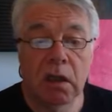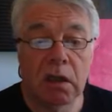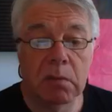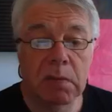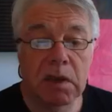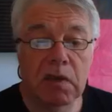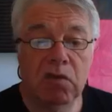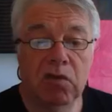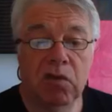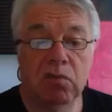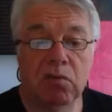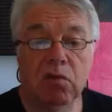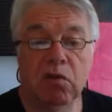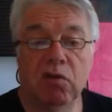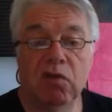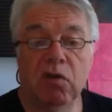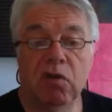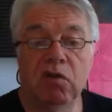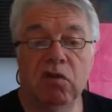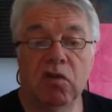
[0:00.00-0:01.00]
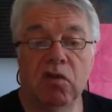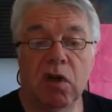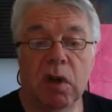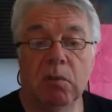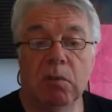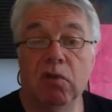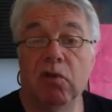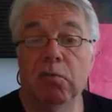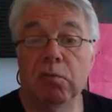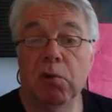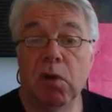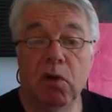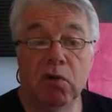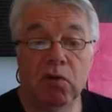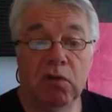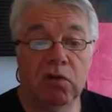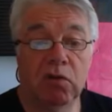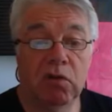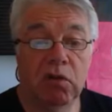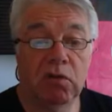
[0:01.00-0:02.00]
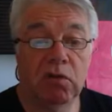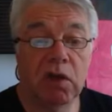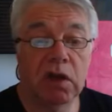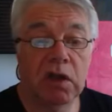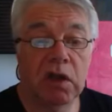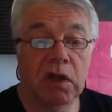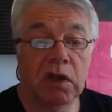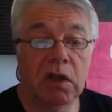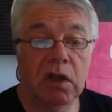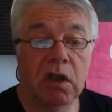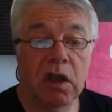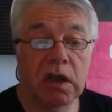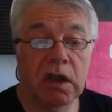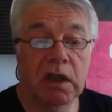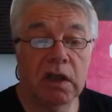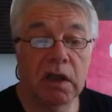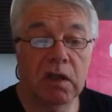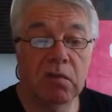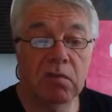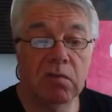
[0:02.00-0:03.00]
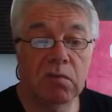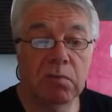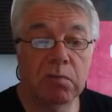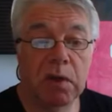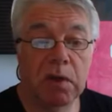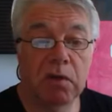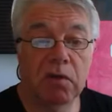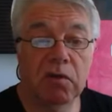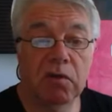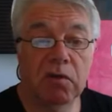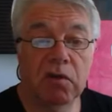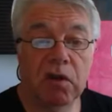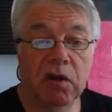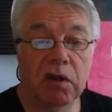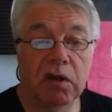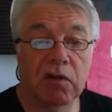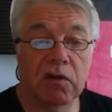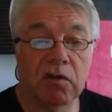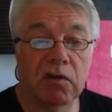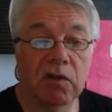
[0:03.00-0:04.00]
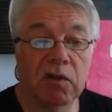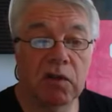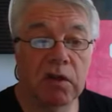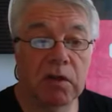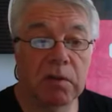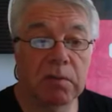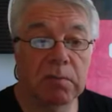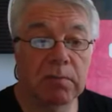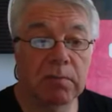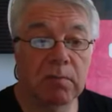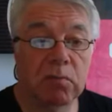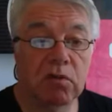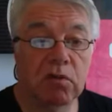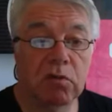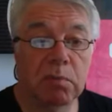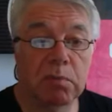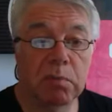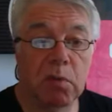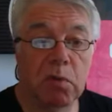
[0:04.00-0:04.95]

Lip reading: The meeting was described as positive and enlightening for both sides. Mr.